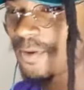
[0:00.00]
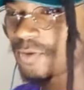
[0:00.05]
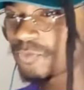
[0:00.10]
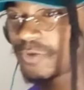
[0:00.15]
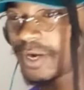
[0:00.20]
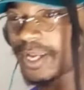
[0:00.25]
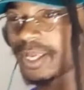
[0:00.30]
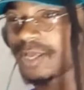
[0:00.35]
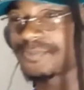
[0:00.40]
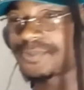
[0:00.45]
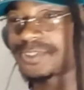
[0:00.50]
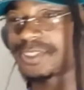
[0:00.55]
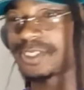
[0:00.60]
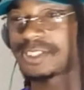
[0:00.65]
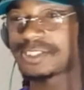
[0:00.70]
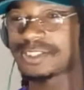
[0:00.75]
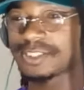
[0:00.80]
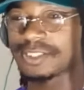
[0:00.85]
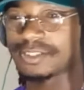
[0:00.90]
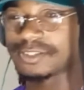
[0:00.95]
about Rams to
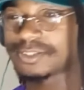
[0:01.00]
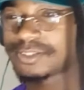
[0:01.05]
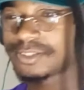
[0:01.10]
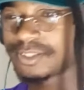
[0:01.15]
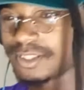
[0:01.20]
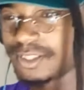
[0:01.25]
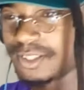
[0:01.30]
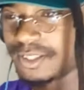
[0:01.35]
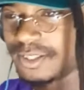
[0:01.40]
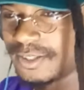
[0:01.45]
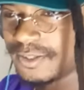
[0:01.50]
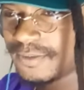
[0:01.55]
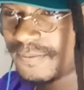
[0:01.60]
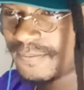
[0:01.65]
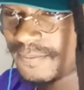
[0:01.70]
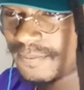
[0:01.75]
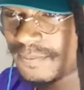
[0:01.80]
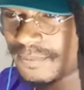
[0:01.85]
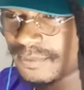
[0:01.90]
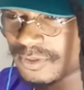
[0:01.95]
these niggas.
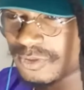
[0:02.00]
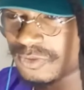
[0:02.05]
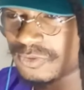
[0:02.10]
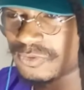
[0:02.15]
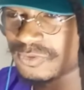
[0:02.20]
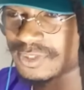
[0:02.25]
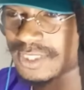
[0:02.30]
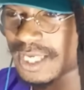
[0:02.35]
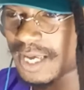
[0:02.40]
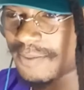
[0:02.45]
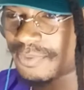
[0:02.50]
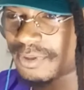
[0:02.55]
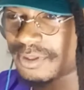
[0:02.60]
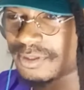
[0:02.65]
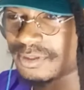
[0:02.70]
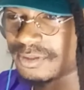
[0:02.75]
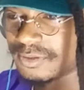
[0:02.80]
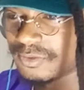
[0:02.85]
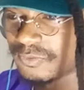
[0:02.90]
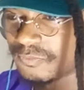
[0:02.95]
Ooh, stop it.
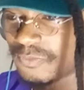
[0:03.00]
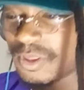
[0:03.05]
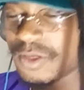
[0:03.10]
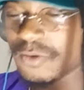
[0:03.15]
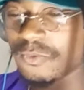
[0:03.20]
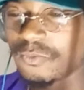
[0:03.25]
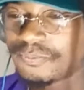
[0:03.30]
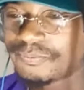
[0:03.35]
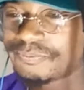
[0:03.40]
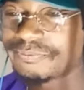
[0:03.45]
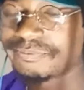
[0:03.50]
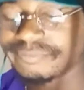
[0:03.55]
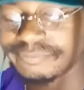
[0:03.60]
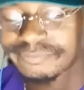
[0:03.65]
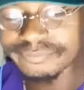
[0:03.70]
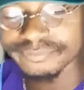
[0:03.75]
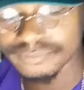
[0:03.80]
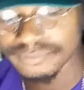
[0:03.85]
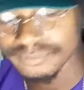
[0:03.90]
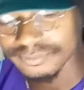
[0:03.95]

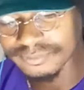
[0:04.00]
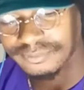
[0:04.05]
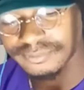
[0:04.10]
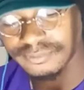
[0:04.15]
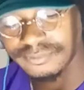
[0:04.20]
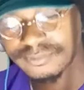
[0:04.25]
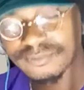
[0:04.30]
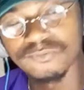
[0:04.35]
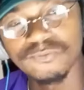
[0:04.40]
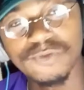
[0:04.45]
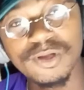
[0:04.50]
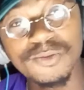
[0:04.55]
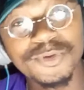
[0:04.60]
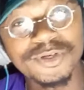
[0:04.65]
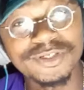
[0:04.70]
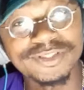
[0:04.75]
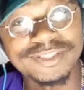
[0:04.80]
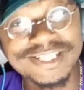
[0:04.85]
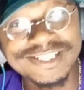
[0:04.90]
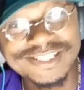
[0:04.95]
We
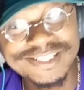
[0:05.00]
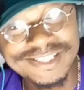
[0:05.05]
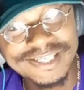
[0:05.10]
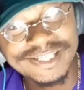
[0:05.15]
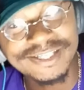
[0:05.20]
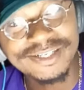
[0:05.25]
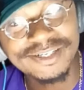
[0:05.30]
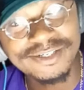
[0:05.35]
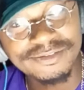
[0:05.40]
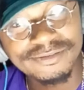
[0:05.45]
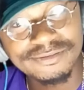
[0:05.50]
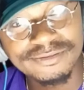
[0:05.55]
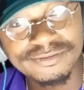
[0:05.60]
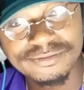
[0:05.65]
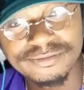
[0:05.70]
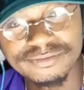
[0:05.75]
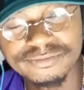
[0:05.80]
want this nigga, though?